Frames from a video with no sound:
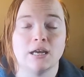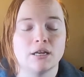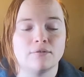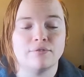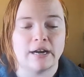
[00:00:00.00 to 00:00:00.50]
It
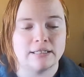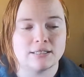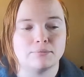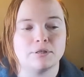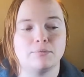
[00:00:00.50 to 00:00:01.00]
invites
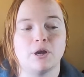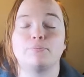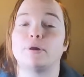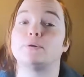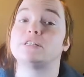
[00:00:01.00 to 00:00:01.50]
them to be a
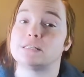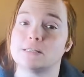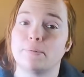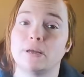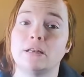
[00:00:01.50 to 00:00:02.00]

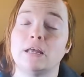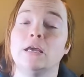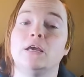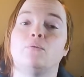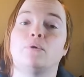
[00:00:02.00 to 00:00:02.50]
participant
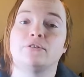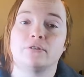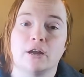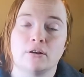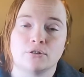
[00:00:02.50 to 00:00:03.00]
in what their
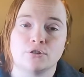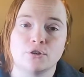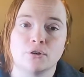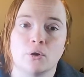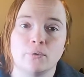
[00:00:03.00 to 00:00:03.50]
characters
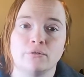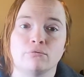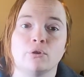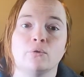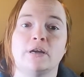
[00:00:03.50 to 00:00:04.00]
are going
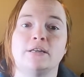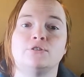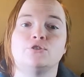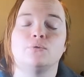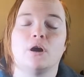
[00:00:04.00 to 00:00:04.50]
through
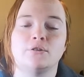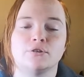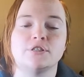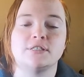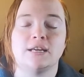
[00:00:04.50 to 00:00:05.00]
and to
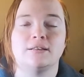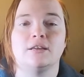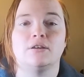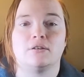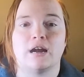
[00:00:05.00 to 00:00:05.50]
understand the
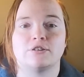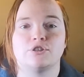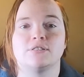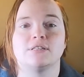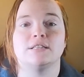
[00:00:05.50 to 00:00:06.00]

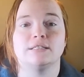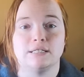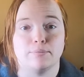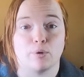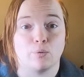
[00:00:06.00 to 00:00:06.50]
interactions in a
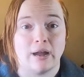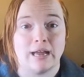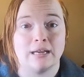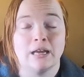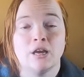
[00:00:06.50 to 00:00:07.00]
deeper
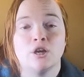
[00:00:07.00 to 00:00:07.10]
way.